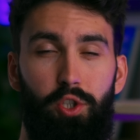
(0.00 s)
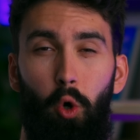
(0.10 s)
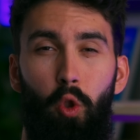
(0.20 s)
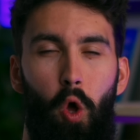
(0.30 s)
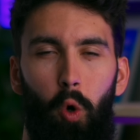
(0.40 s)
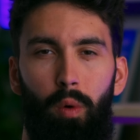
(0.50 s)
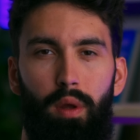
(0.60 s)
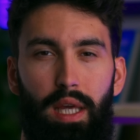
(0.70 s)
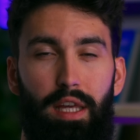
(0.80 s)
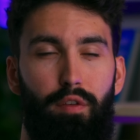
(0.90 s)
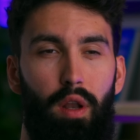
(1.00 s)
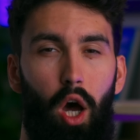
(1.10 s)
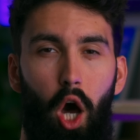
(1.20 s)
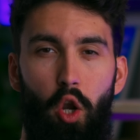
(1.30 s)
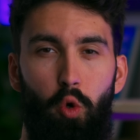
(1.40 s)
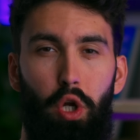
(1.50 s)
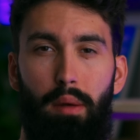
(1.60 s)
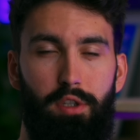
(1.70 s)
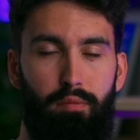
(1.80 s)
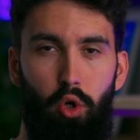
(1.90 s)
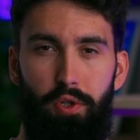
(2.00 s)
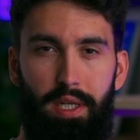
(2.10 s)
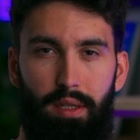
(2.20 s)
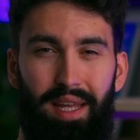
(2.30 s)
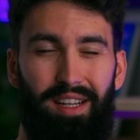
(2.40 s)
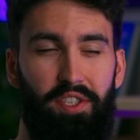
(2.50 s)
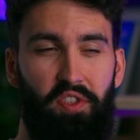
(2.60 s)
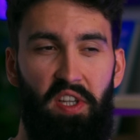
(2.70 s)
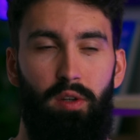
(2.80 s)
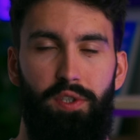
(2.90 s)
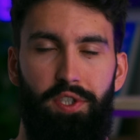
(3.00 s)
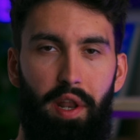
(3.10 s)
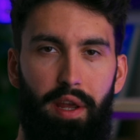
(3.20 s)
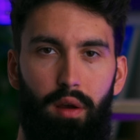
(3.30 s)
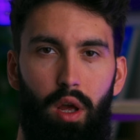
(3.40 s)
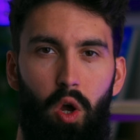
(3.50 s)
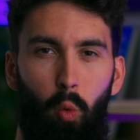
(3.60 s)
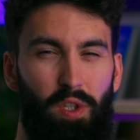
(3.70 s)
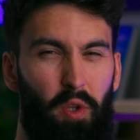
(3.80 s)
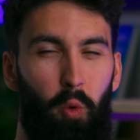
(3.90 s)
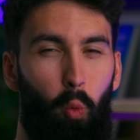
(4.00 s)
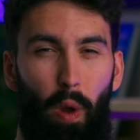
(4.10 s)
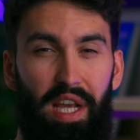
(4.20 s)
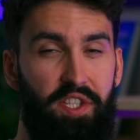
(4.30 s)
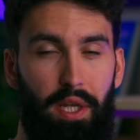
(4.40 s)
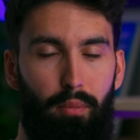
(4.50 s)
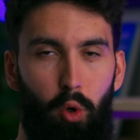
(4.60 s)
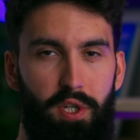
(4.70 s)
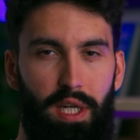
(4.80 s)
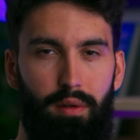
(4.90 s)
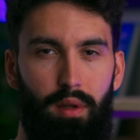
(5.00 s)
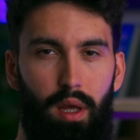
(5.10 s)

So no, even 100 grams of protein in a single sitting wasn't wasting protein.